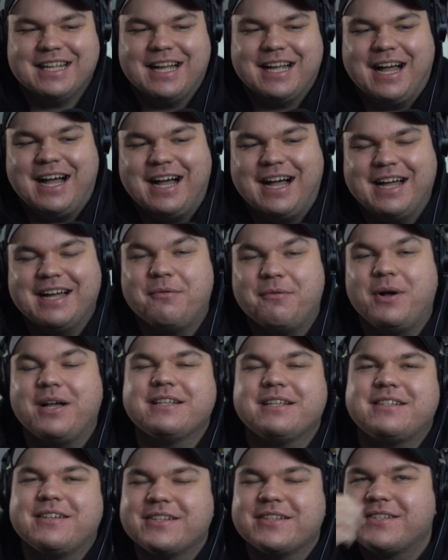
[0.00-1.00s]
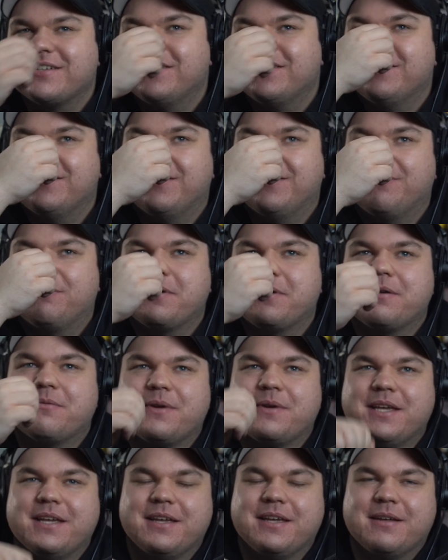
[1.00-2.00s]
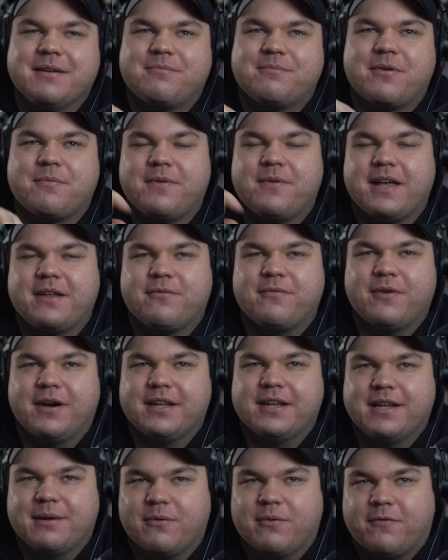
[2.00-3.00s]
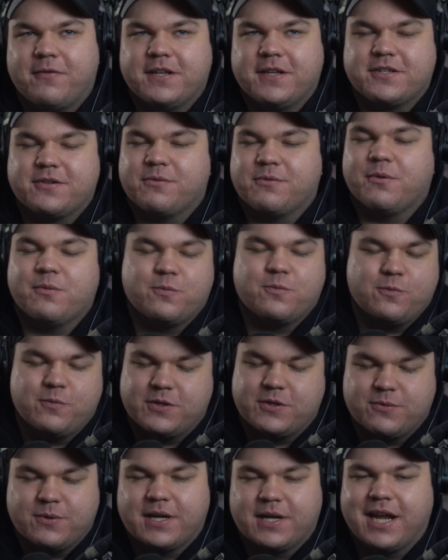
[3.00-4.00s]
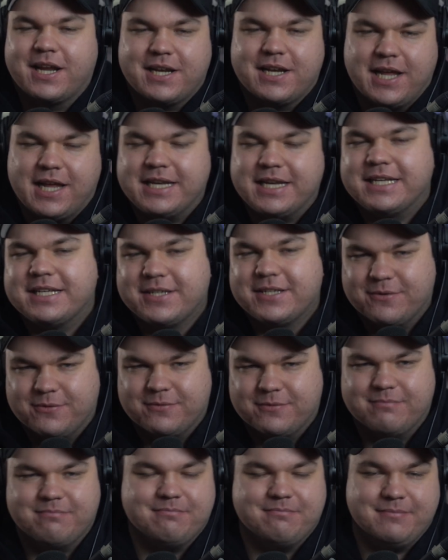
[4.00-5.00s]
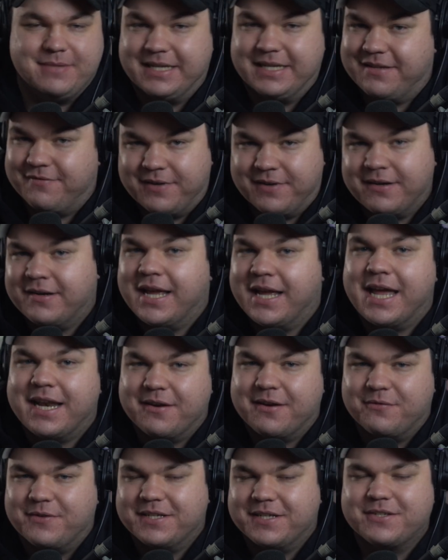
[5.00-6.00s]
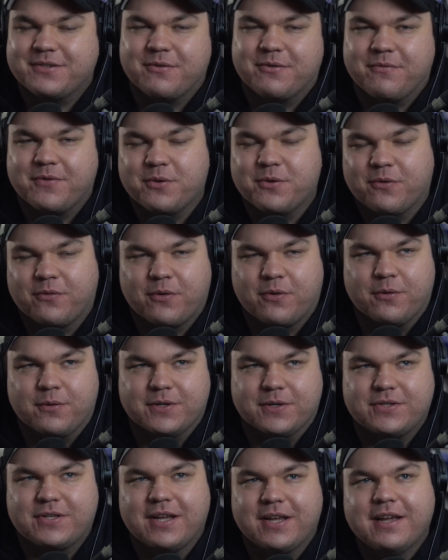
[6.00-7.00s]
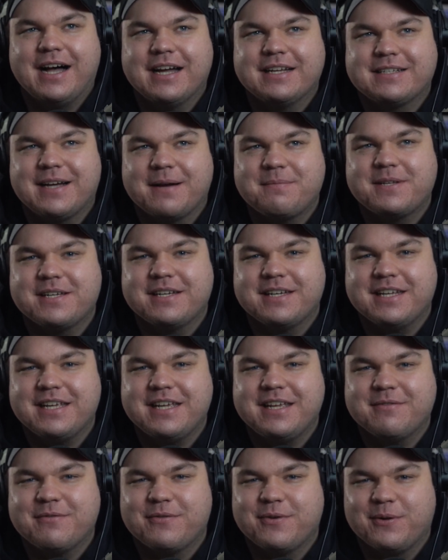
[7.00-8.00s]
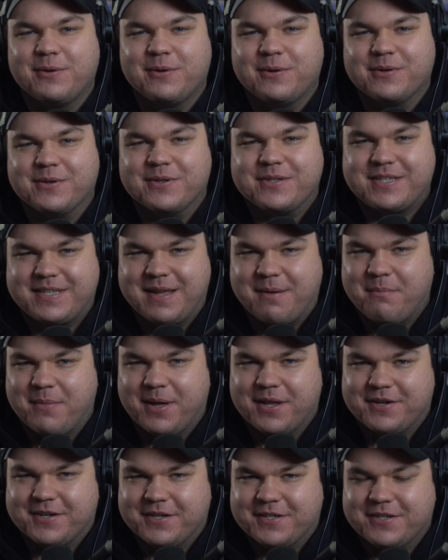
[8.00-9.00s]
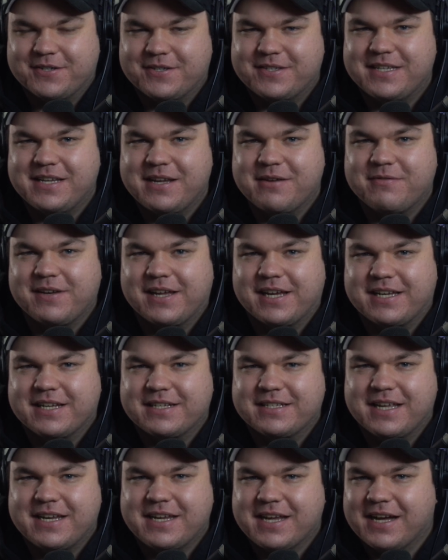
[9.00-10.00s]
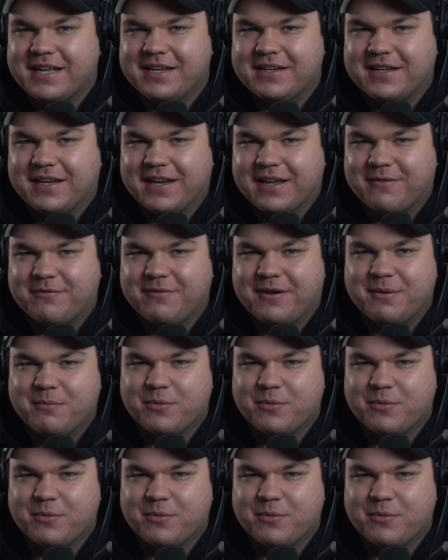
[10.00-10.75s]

Well, it's also when we prepared for our double feature, which we'll get to at the very end of this review, of course, I typed in evil stepmother to see if like there's any other like fun